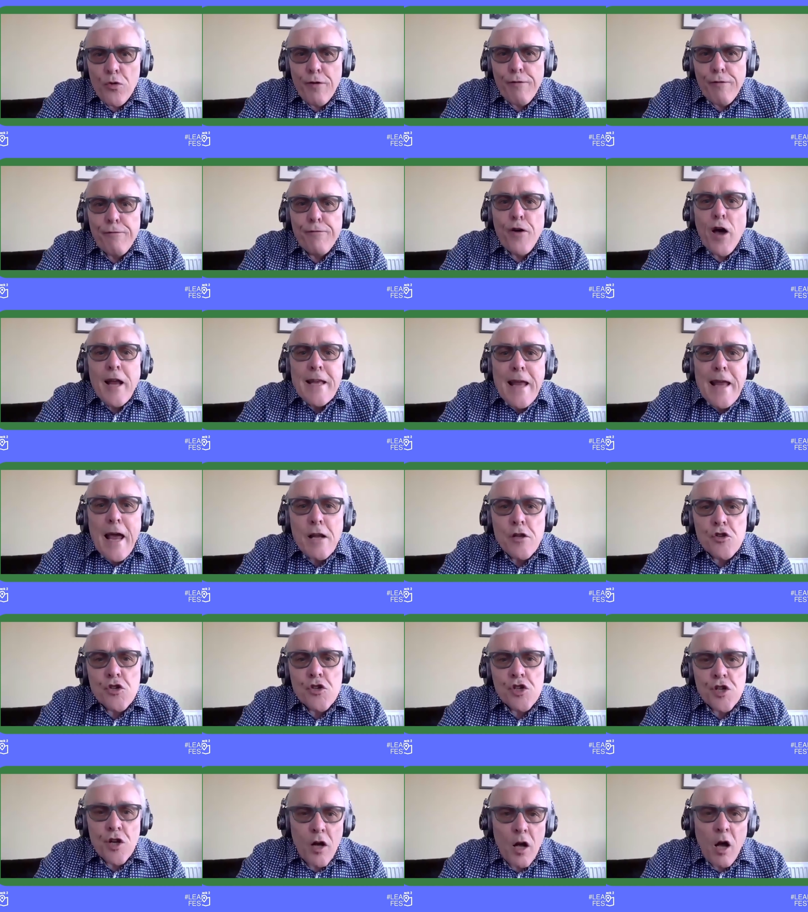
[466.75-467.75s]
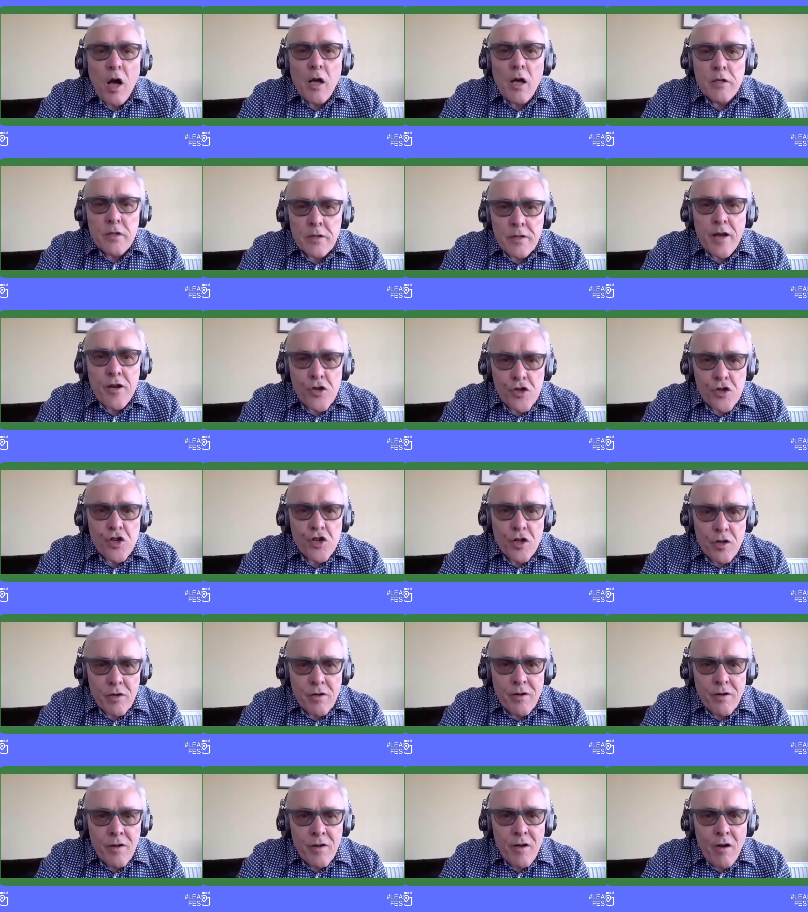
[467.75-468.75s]
financialization
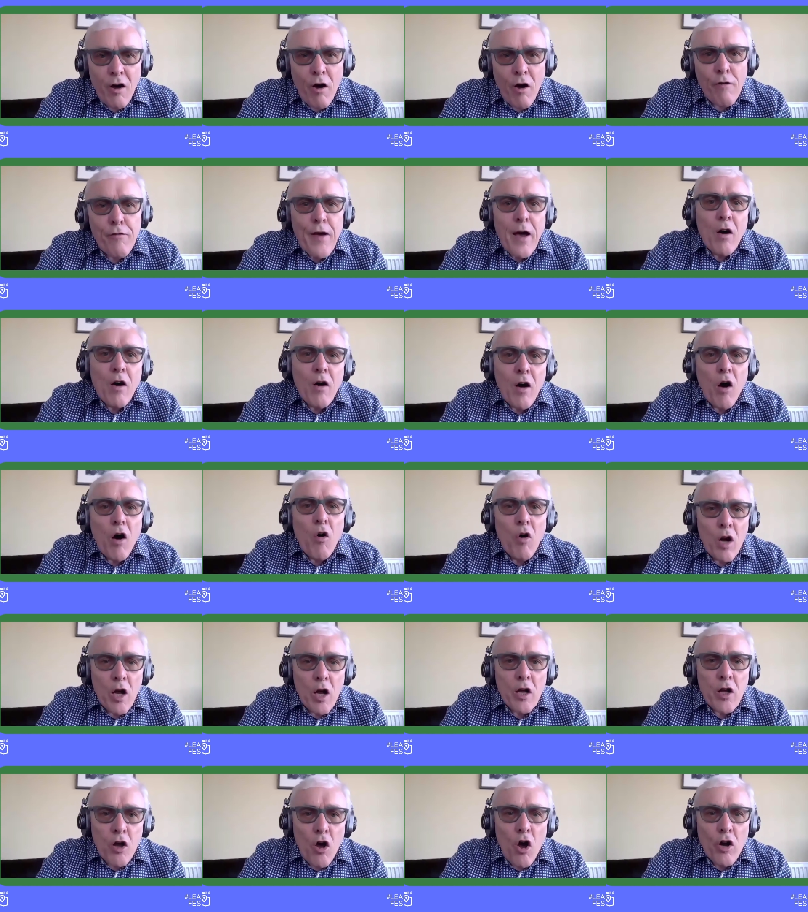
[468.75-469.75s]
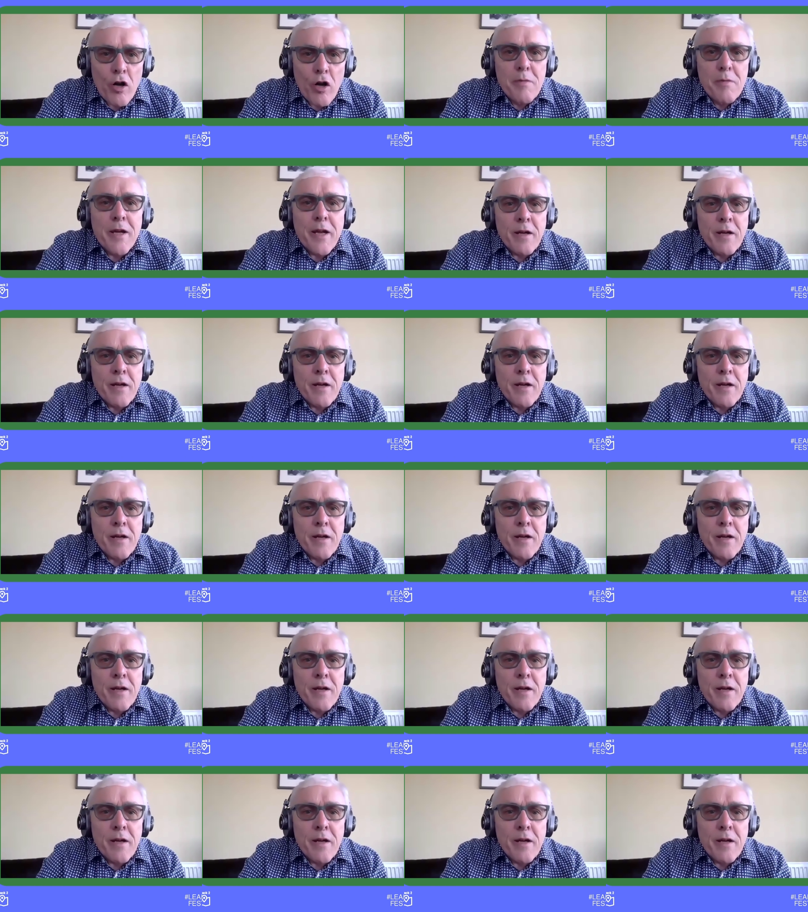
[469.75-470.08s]
of our whole economy.